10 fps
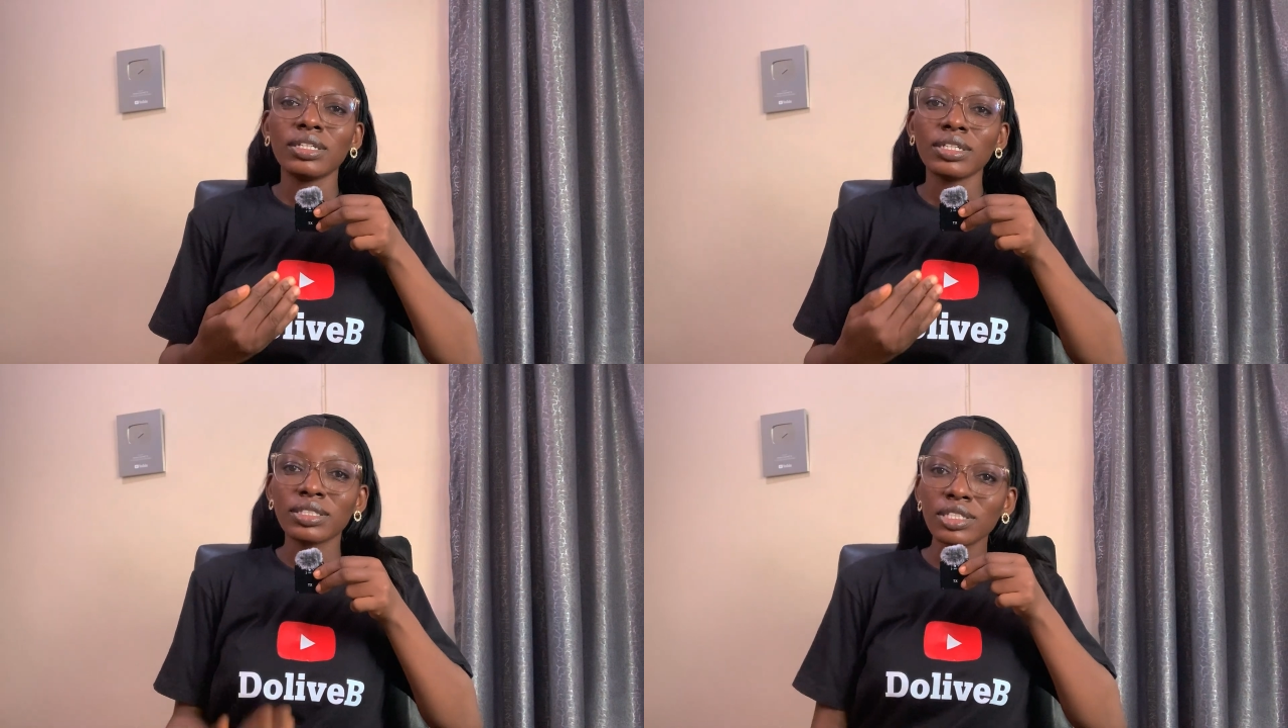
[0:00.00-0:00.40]

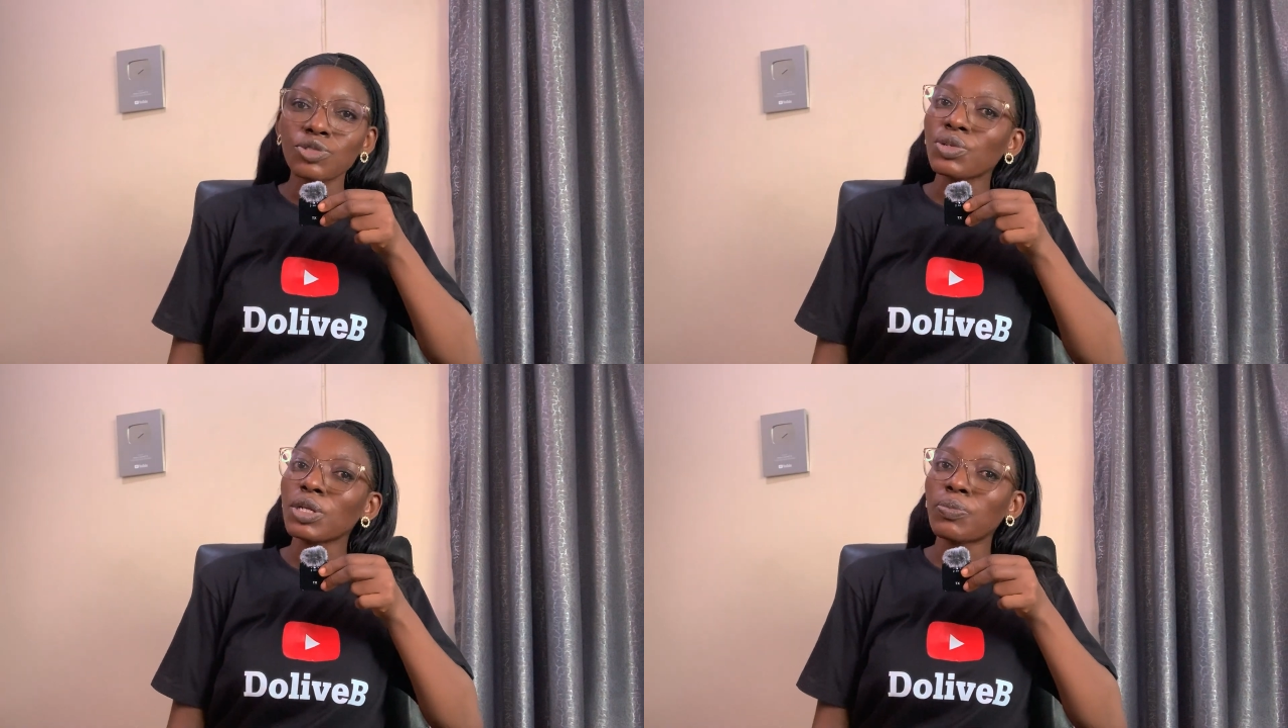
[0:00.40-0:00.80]
is this
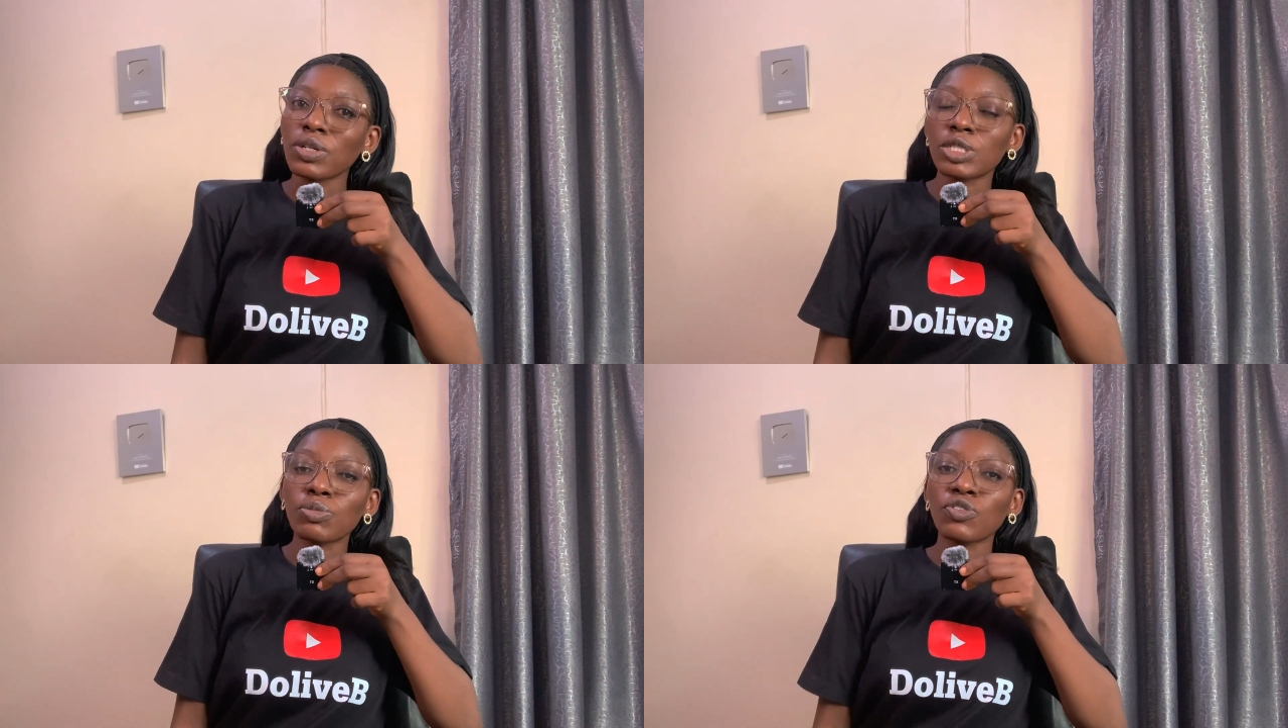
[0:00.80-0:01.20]
really
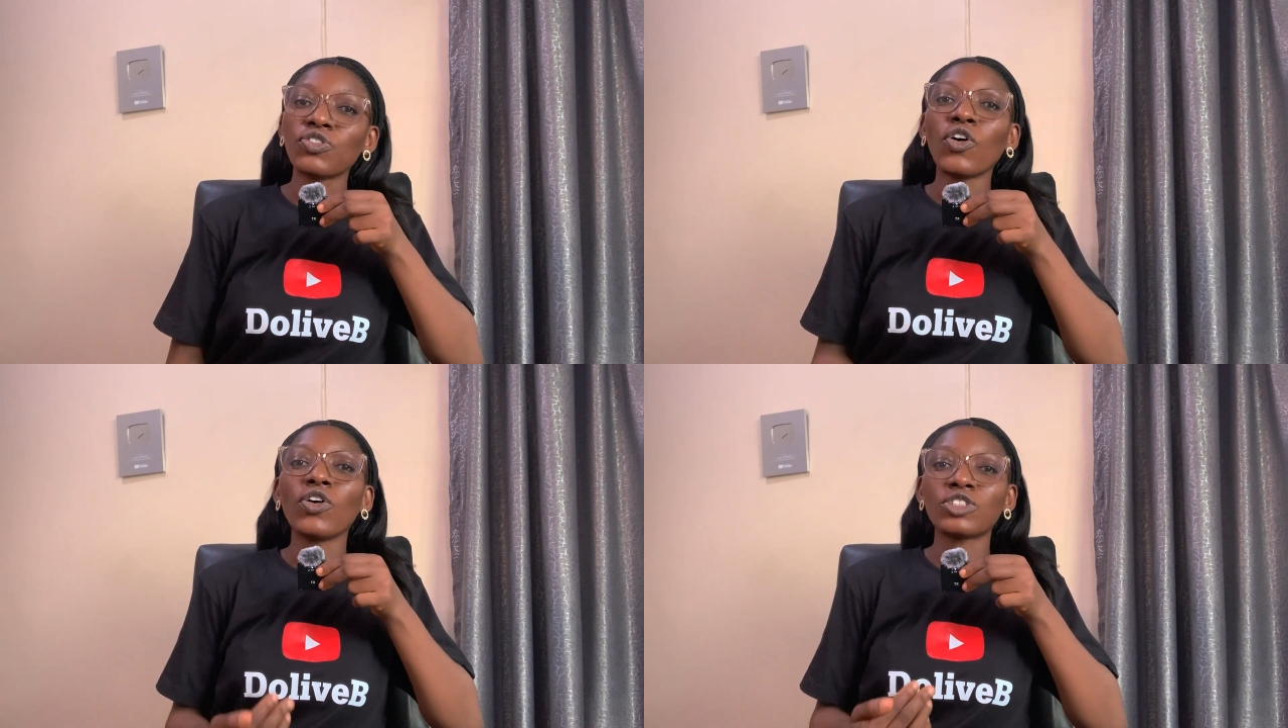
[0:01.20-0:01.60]
possible
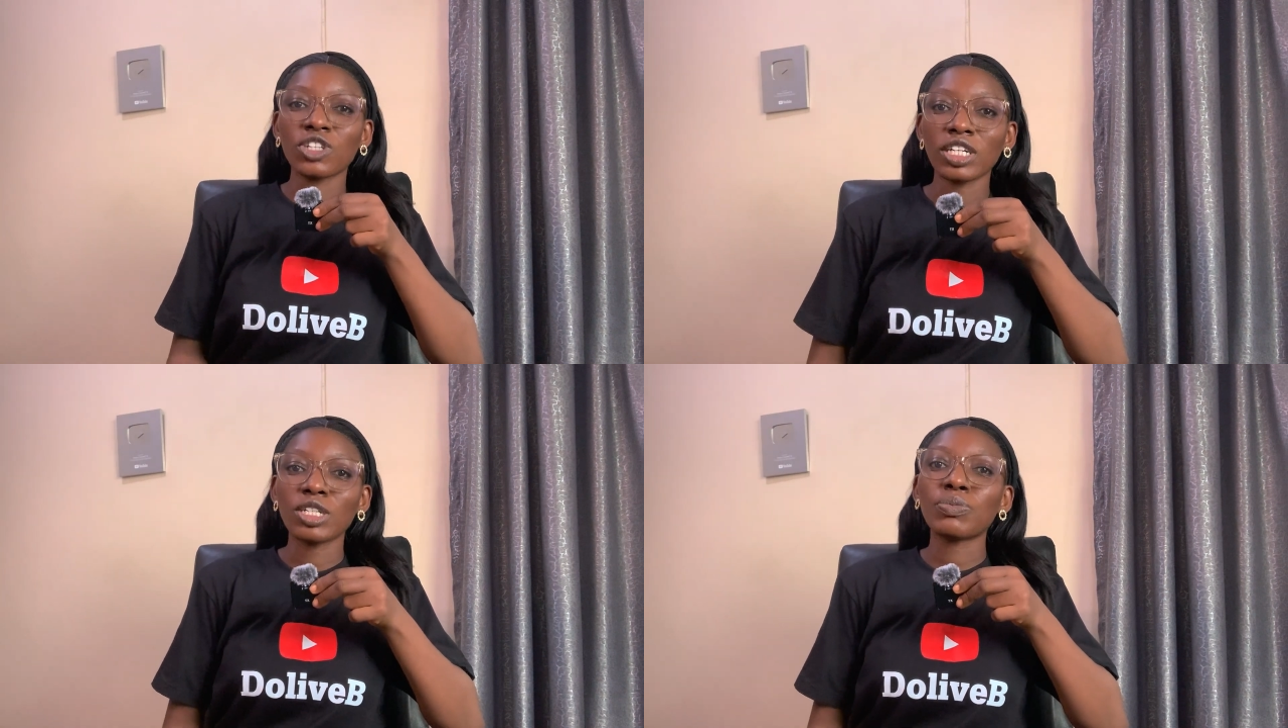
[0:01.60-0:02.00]
for
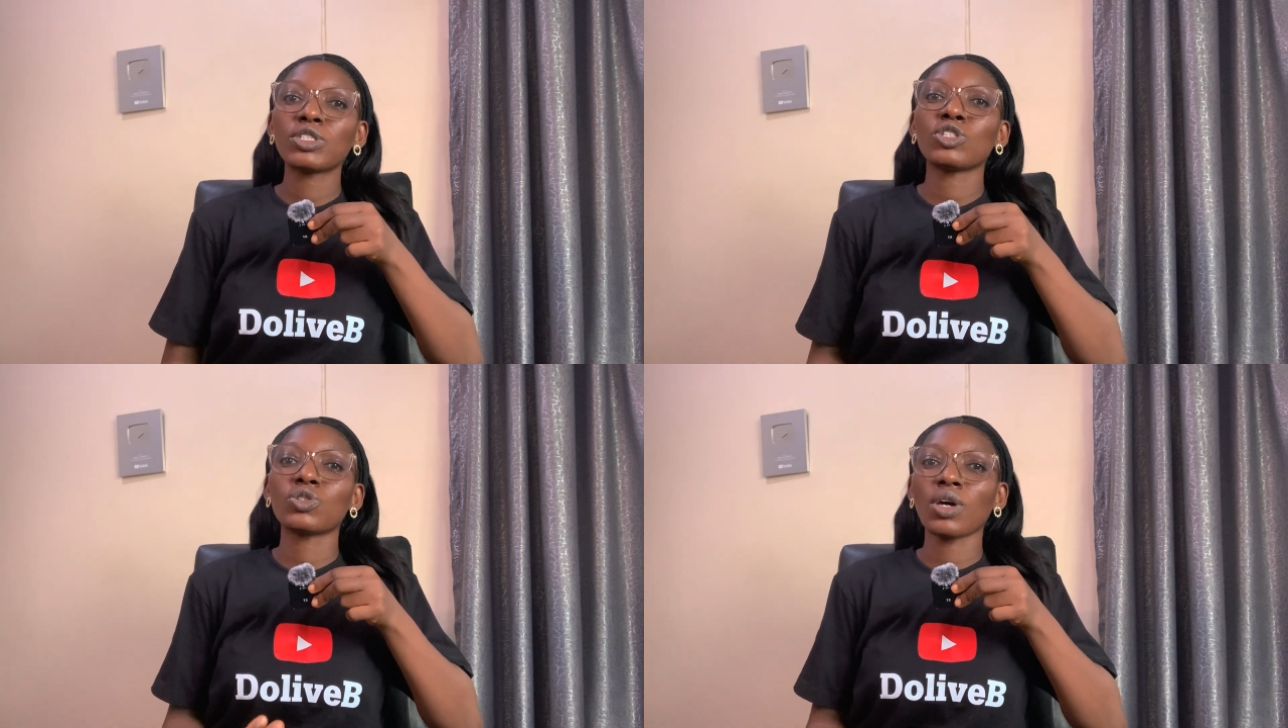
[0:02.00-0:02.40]

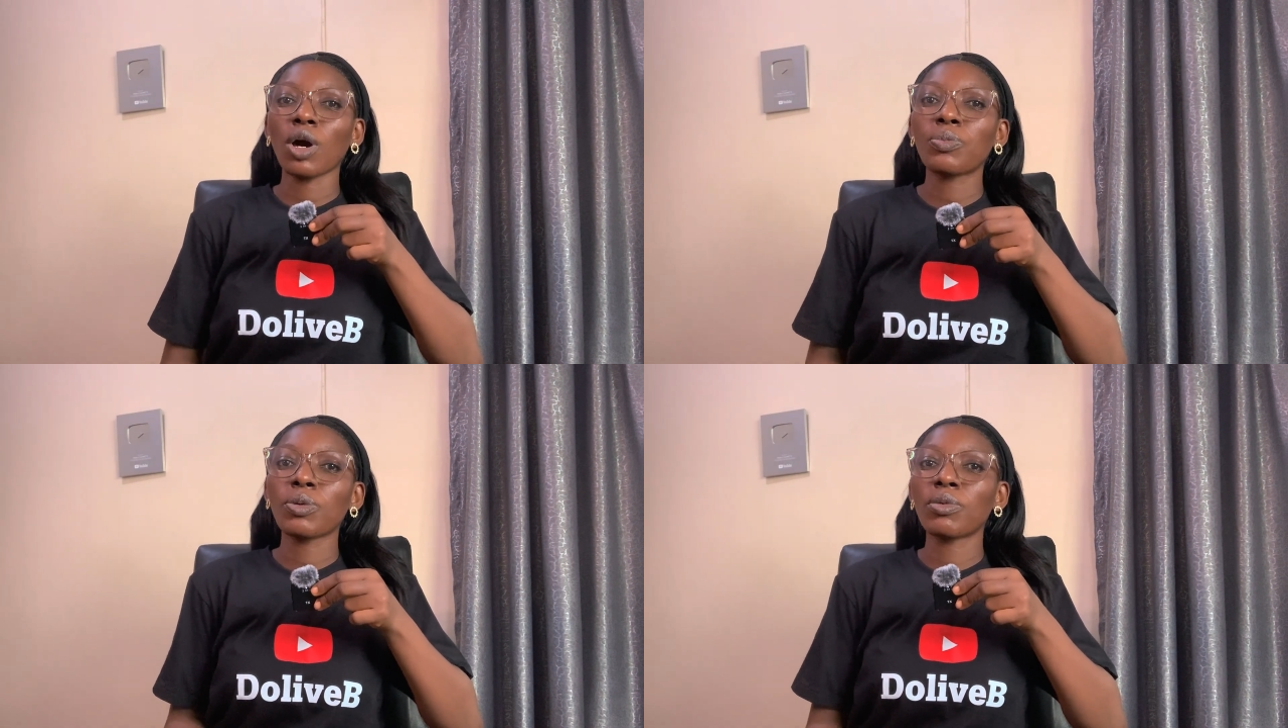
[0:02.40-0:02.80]
ChatGPT to
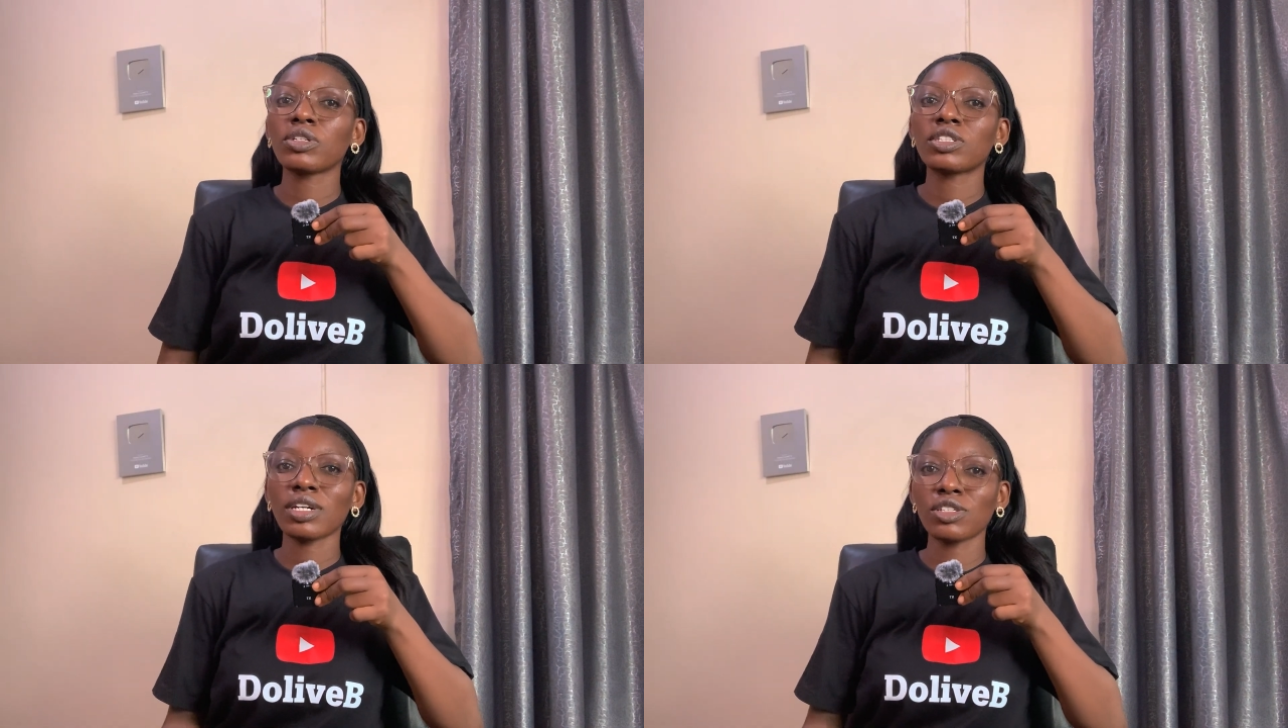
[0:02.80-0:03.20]
help you
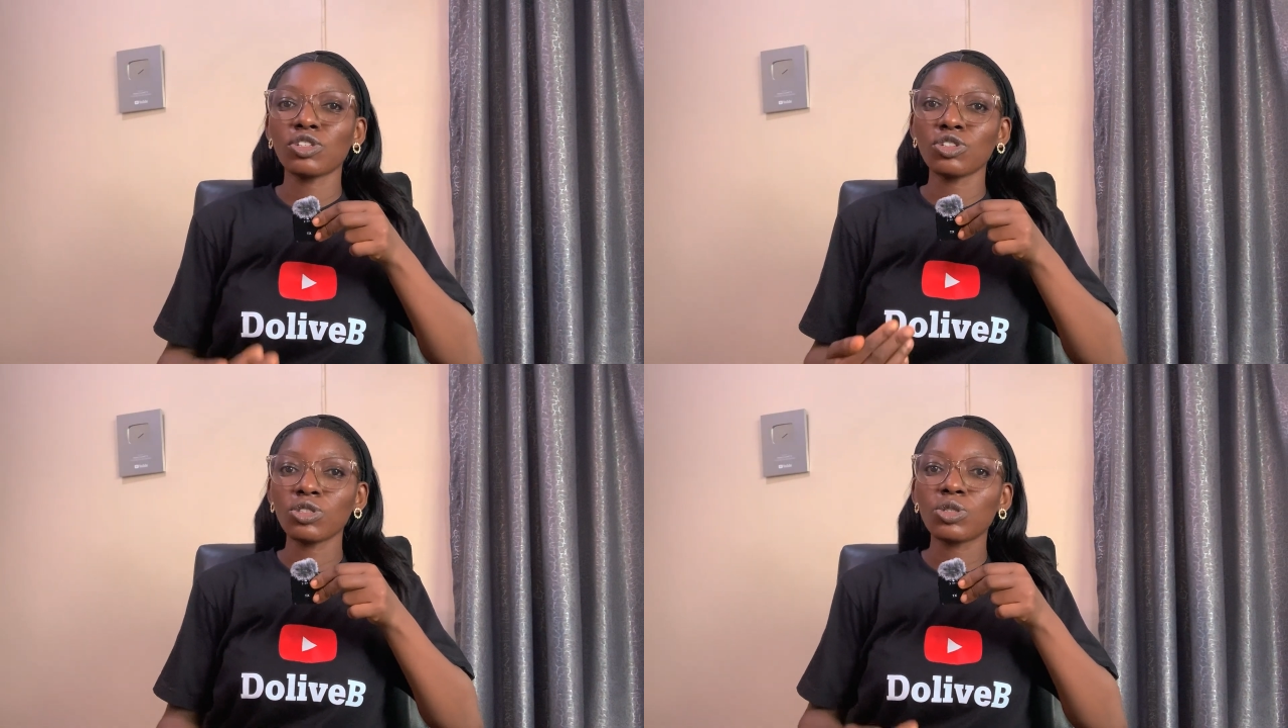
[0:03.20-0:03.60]
monetize
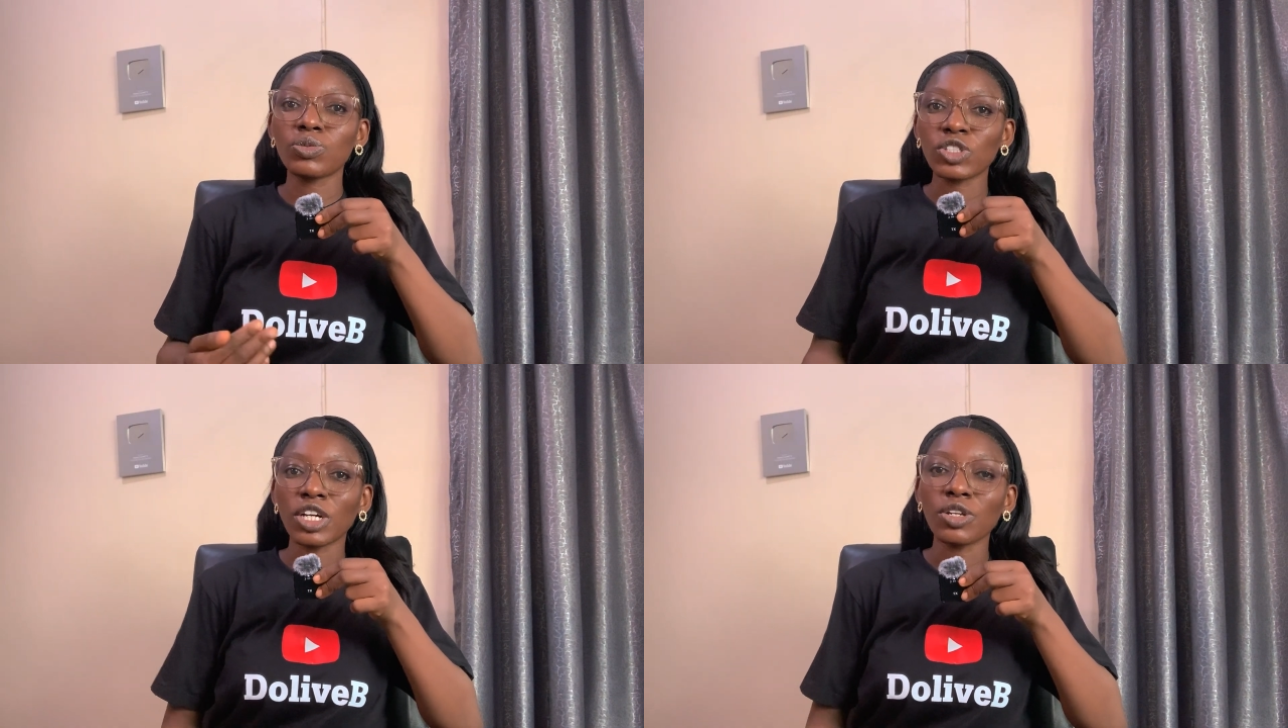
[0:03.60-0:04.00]
your YouTube
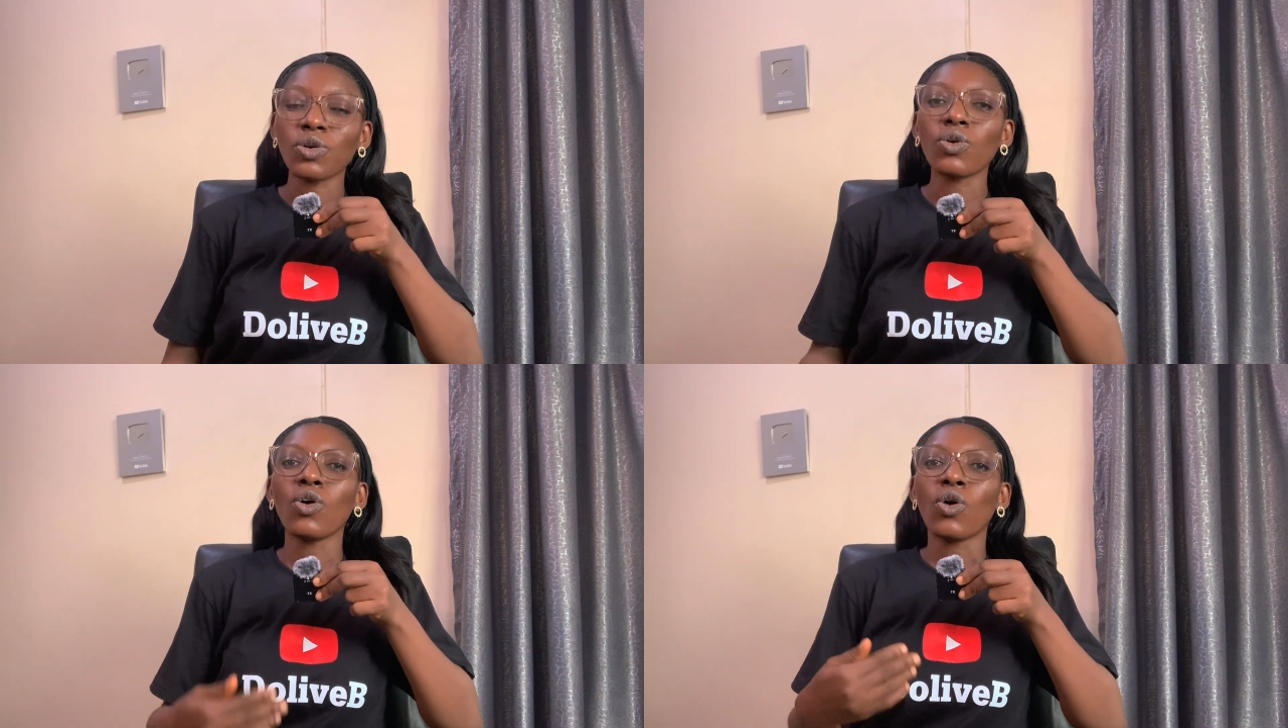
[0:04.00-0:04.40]

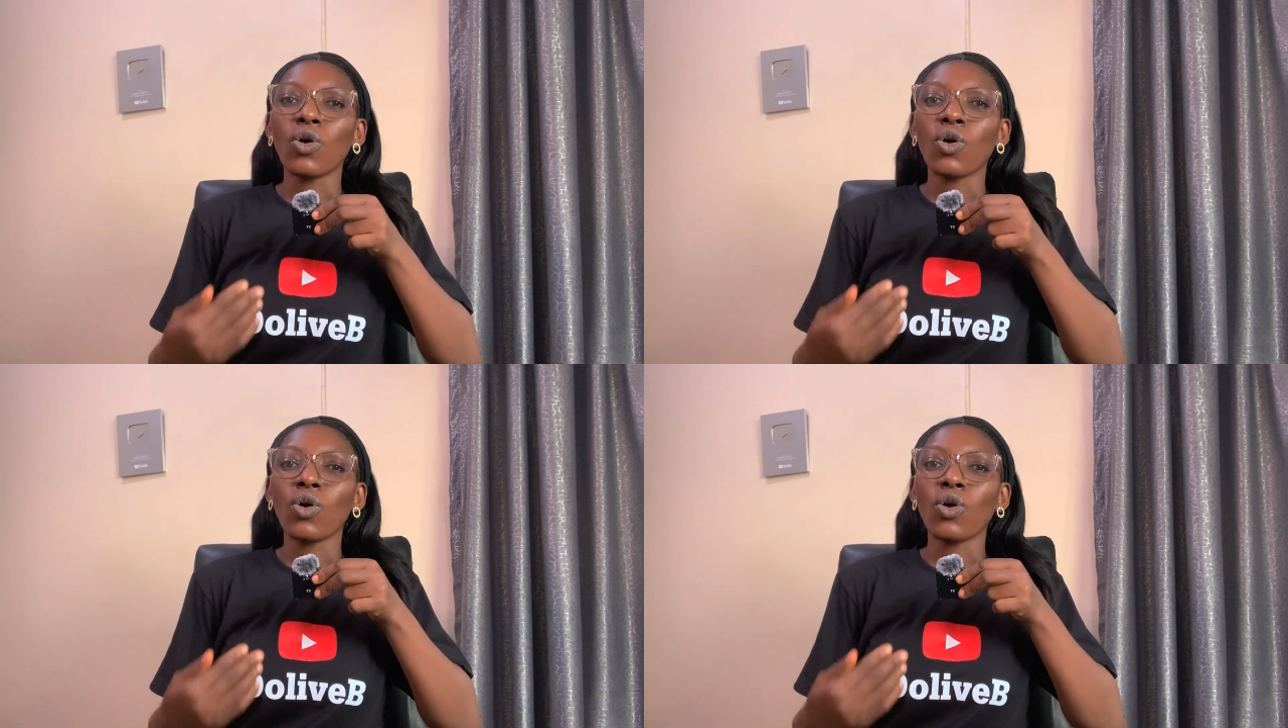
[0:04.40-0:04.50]
channel?